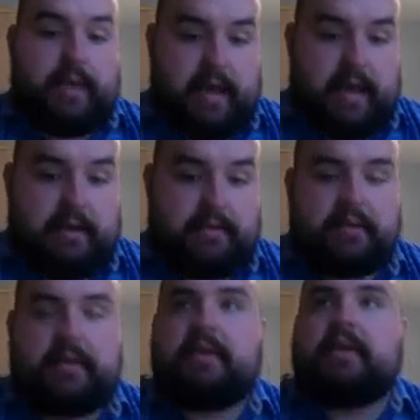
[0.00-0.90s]
paid.
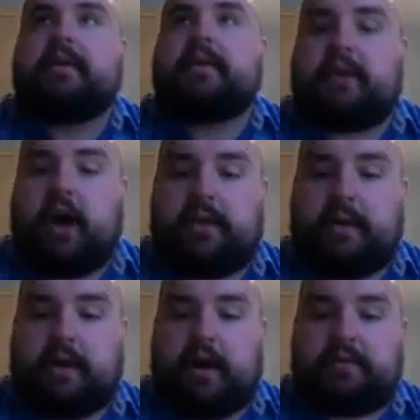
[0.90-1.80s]
They
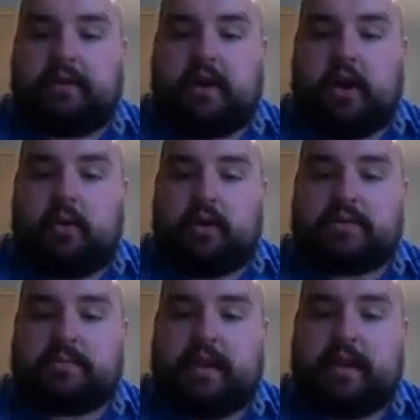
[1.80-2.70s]
would often
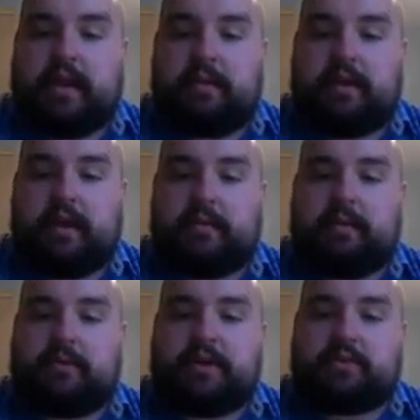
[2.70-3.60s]
coerce many into becoming
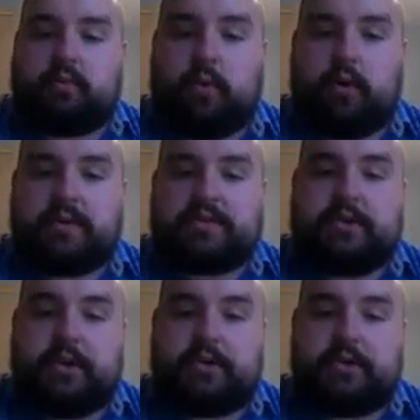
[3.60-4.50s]
British wards
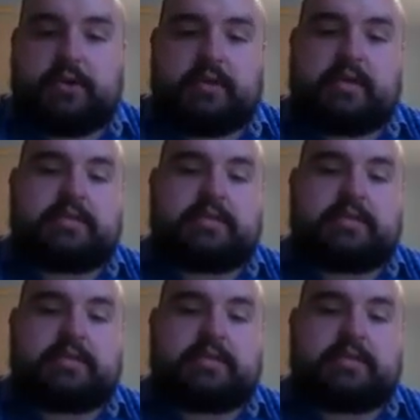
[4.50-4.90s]
due to this